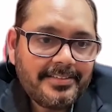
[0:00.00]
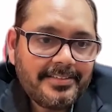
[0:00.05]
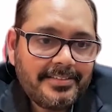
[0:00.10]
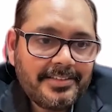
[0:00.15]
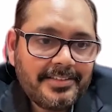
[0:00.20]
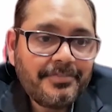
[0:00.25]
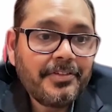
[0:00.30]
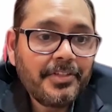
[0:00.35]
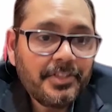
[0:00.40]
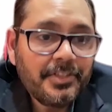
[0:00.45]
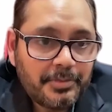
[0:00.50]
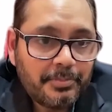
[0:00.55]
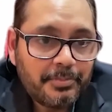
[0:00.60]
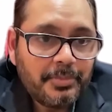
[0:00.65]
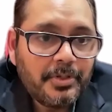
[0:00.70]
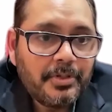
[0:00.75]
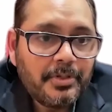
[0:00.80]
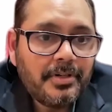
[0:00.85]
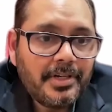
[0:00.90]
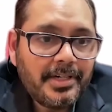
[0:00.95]
The first
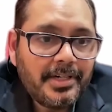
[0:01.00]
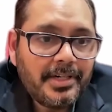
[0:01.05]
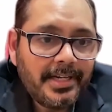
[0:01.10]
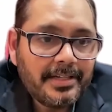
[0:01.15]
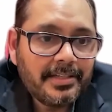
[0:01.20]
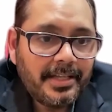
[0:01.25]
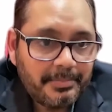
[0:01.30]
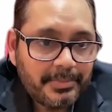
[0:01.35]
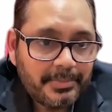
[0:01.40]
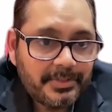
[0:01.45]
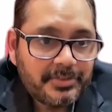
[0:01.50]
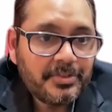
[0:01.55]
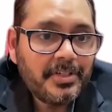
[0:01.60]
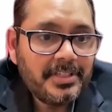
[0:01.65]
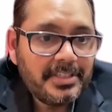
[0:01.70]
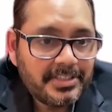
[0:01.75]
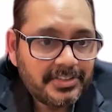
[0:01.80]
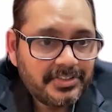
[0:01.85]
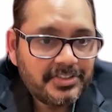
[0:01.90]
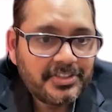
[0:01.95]
book on Amazon
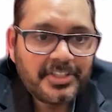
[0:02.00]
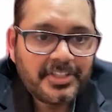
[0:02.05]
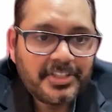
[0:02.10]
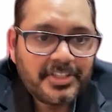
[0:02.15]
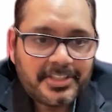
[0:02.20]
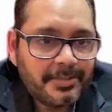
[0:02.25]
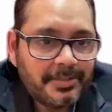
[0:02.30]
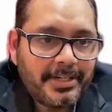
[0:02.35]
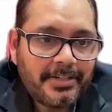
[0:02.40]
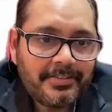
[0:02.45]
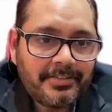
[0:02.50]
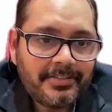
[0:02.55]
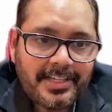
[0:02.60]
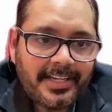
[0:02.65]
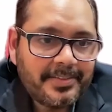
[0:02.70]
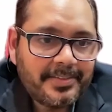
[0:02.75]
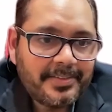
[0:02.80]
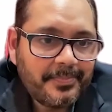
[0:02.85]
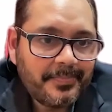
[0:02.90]
is just about that.